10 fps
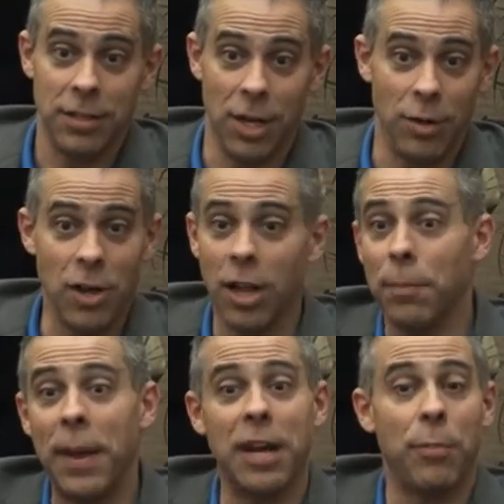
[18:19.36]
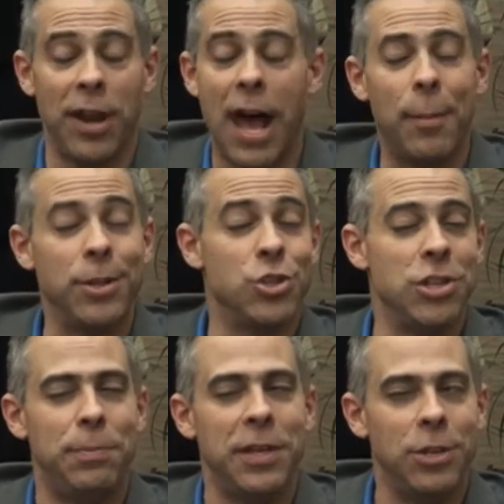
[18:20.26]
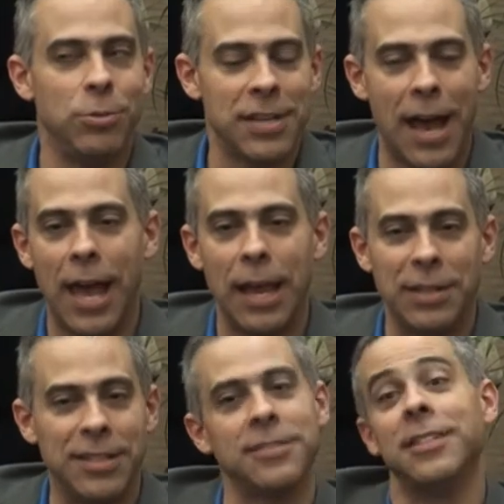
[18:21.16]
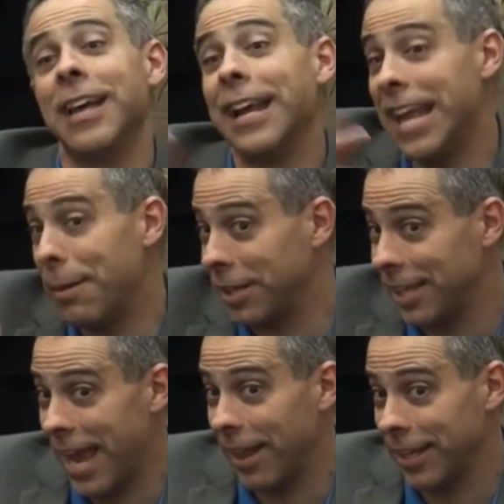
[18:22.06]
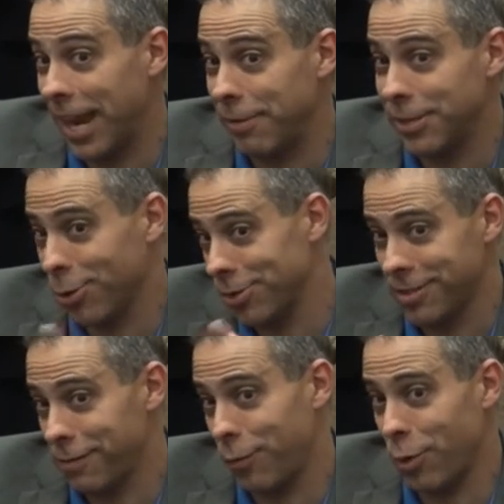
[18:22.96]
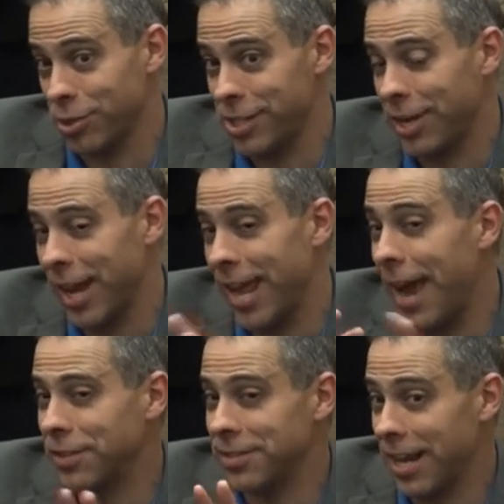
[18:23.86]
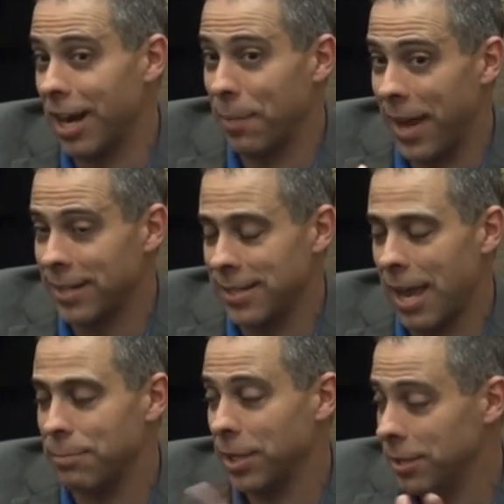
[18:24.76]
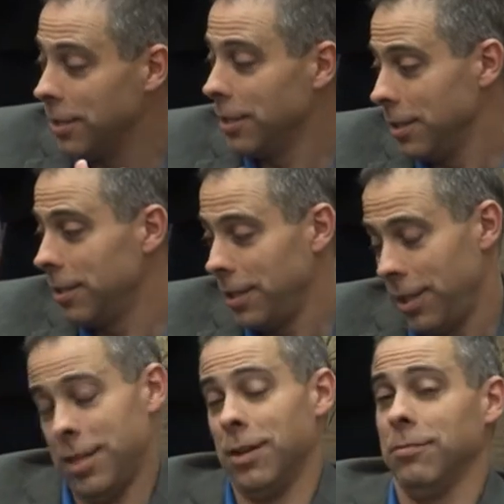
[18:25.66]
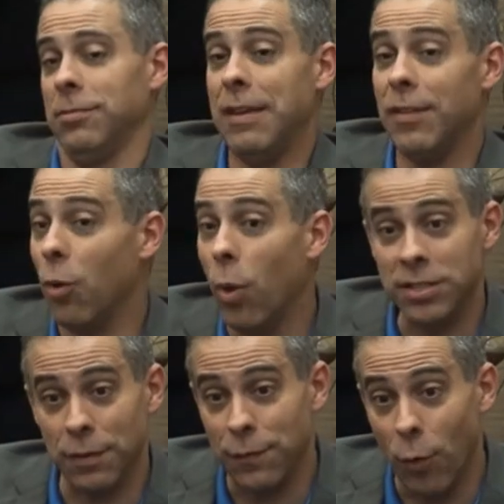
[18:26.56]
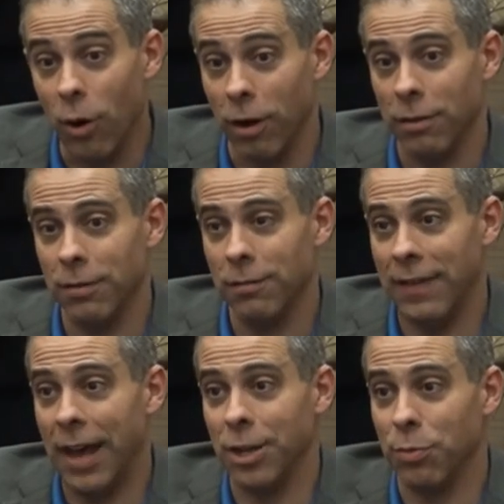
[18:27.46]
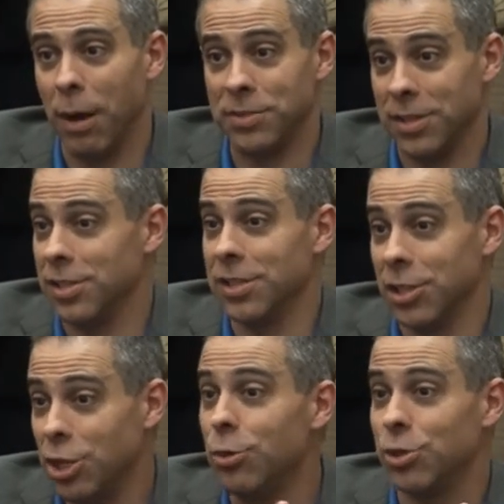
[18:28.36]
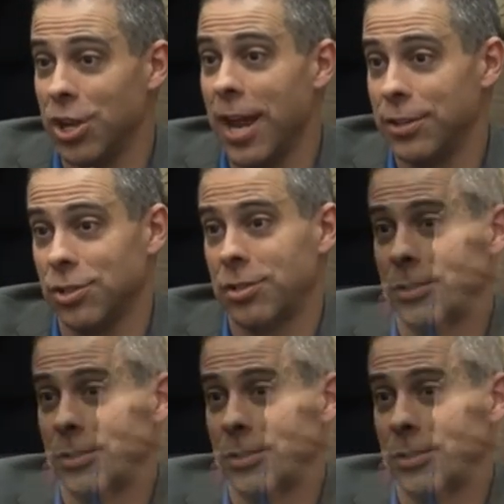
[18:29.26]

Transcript: You know, it's all dependent upon how much G P U time. It doesn't dynamically allocate resources, unfortunately. You kind of have to set it up ahead of time, but, you know, even a one-to-four value proposition is a huge change.